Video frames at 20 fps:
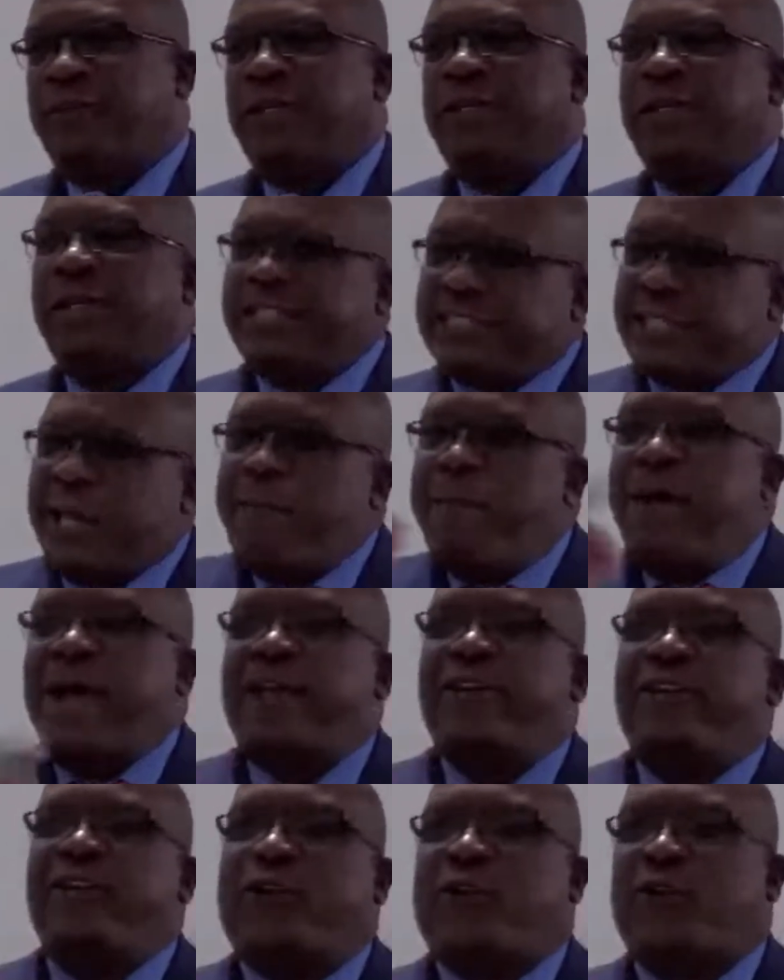That's a
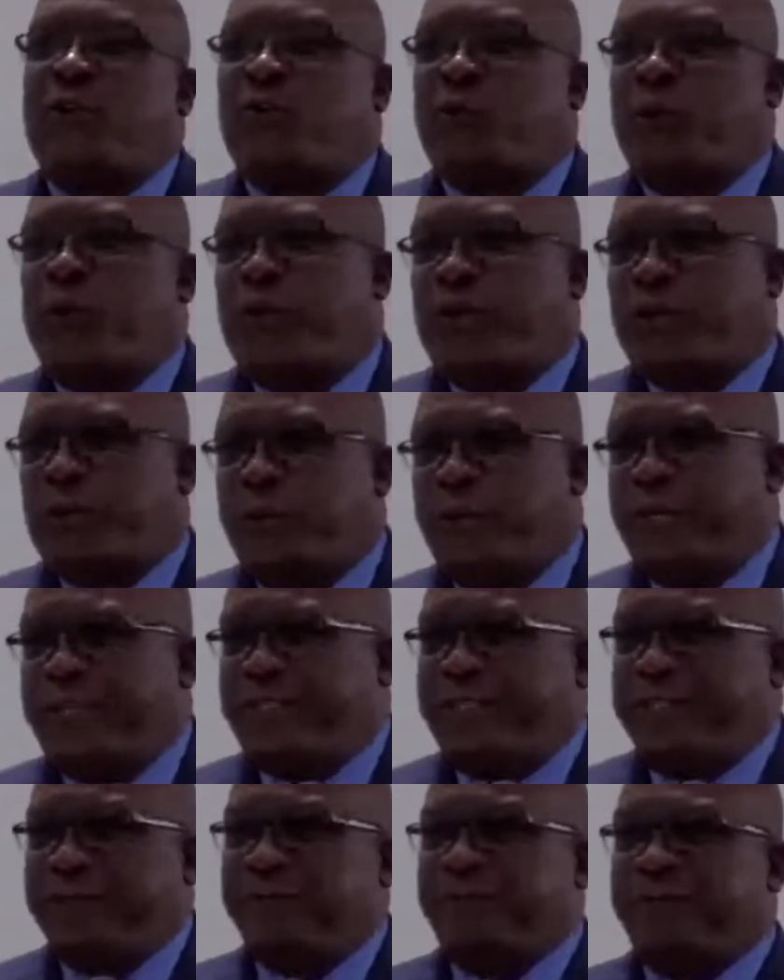man you could work with.
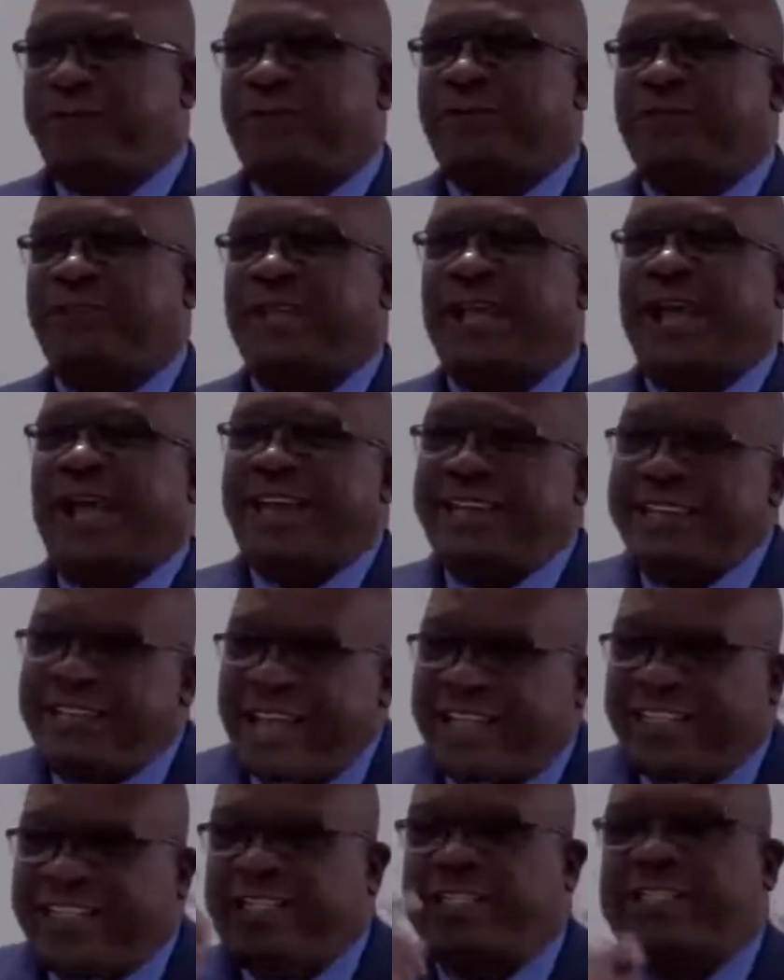And
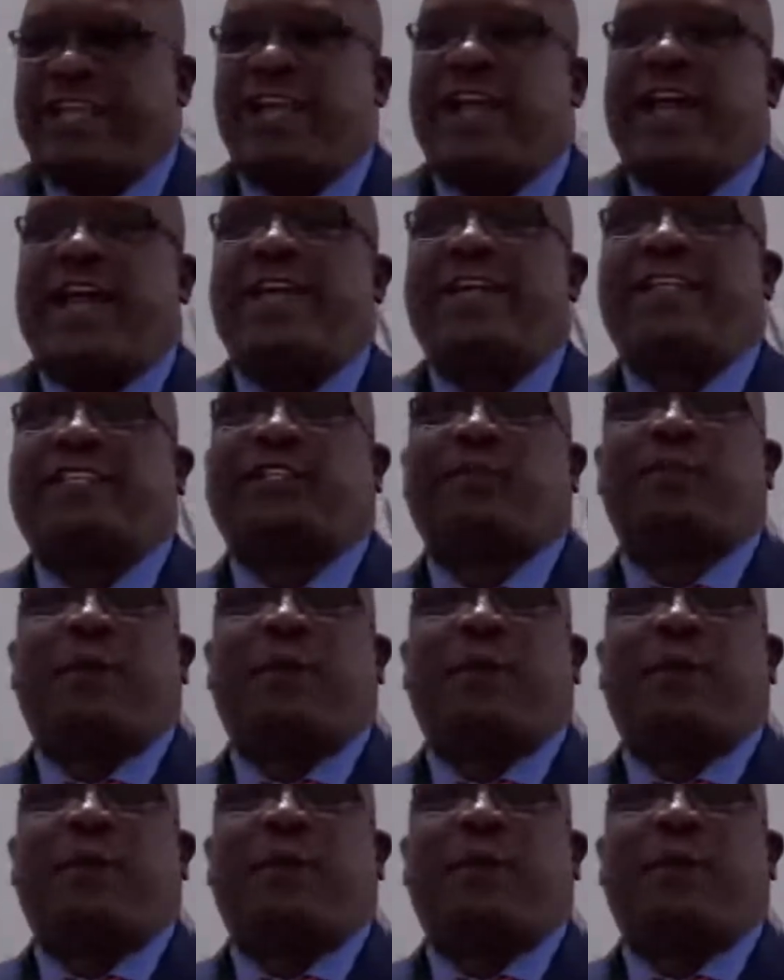that is an honest